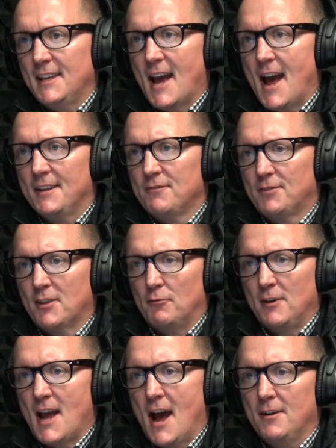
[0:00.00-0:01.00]
The the
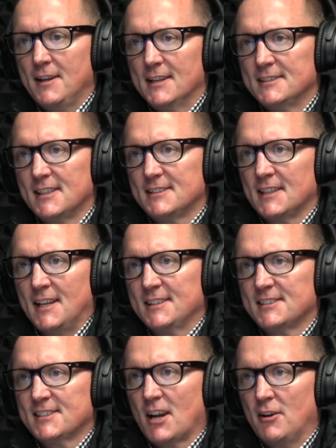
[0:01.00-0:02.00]
reality is it's a
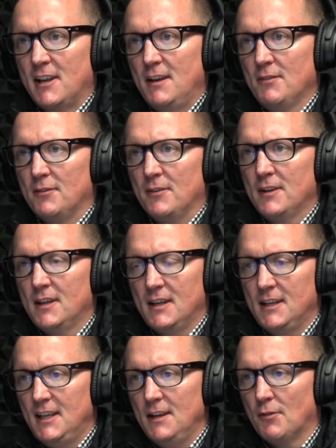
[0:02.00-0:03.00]
necessary even
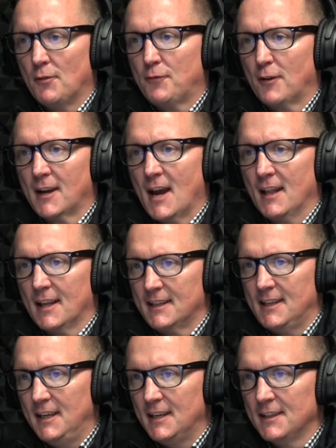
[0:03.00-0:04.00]
evil for a guy like
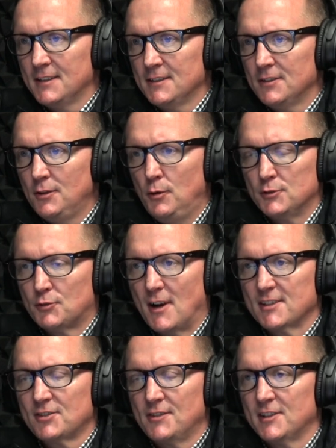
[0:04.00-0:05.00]
Keegan who is
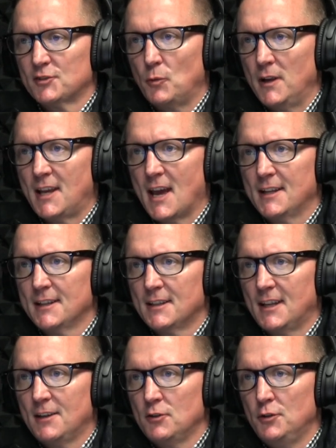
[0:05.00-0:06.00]
wrestling this weekend,
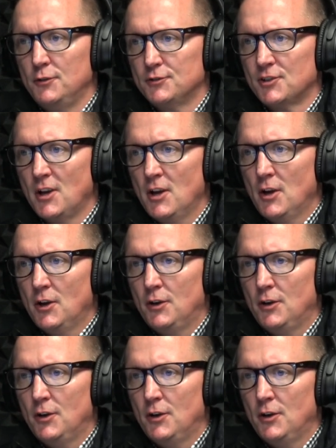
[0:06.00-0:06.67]
who's yep.